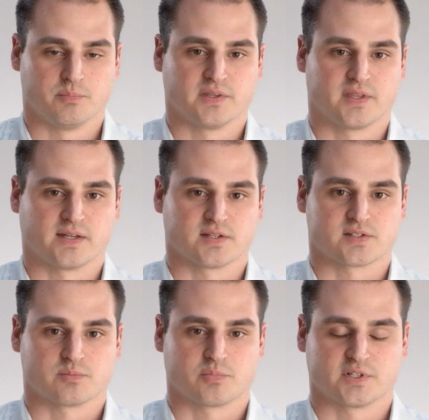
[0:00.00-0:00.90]
but that
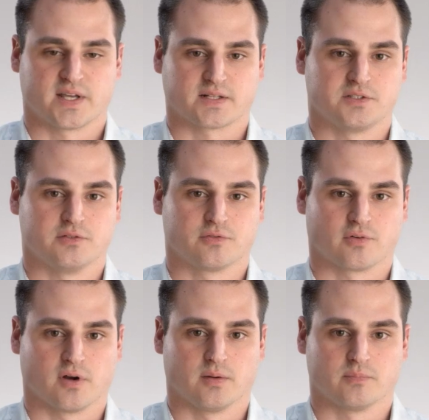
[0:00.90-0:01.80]
doesn't protect you
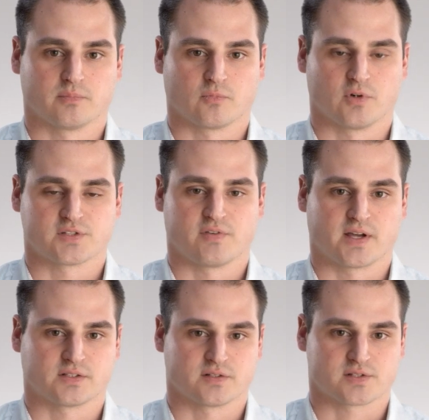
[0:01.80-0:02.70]
from risk
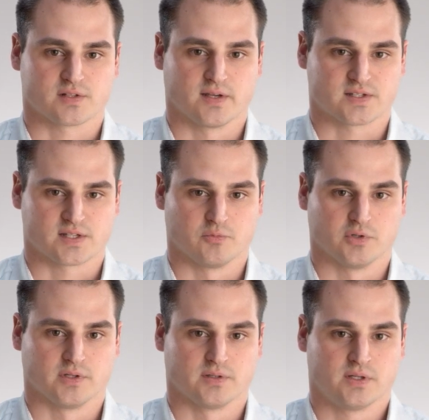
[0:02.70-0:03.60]
vectors like
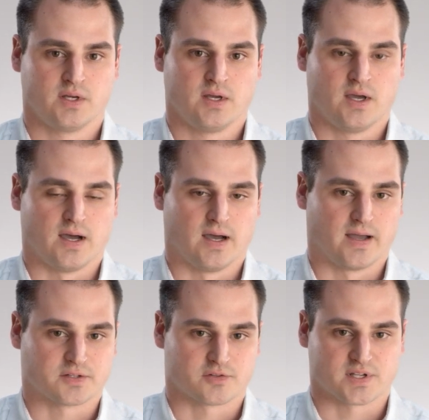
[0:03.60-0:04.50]
someone uh,
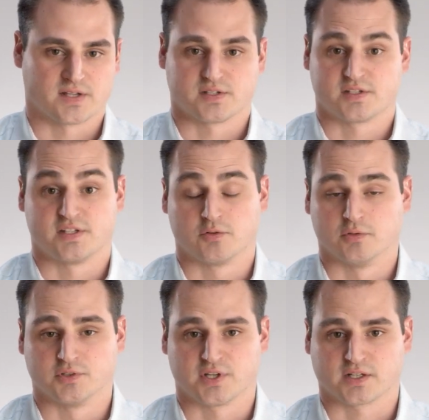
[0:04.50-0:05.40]
exercising
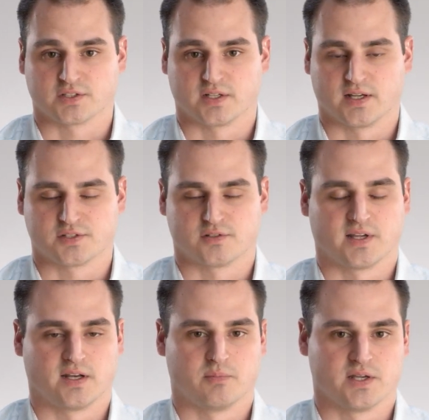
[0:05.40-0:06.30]
SQL injection against your
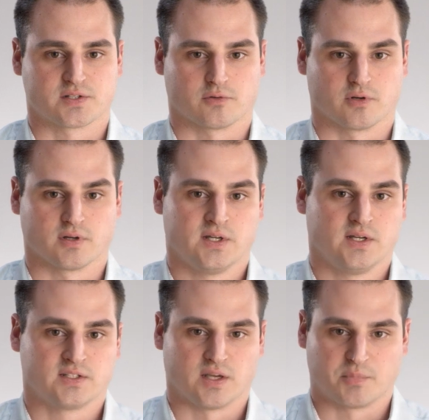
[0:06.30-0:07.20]
database or
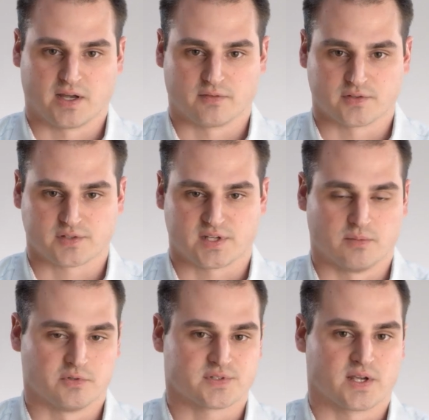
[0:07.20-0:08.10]
dumping out those
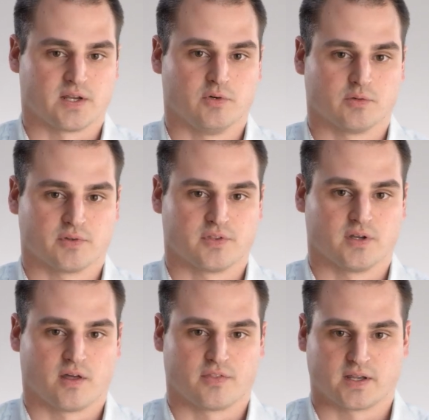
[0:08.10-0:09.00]
tables. Anyone with
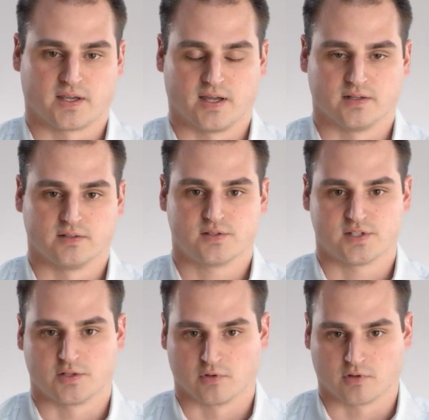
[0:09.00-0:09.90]
an authenticated
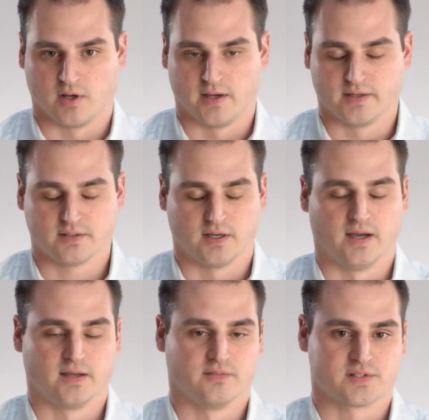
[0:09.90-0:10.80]
SQL client
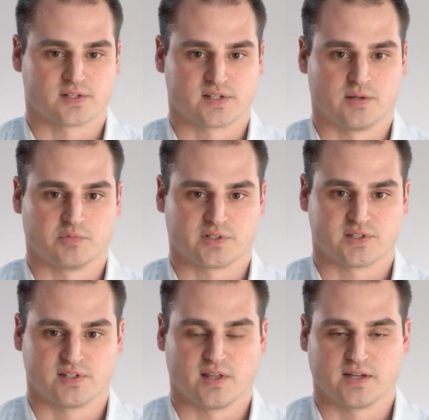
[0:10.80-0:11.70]
uh, in this example could
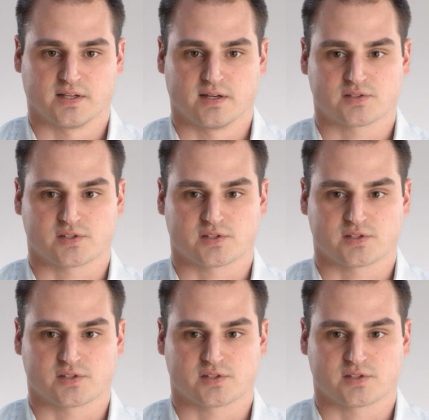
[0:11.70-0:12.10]
see that data.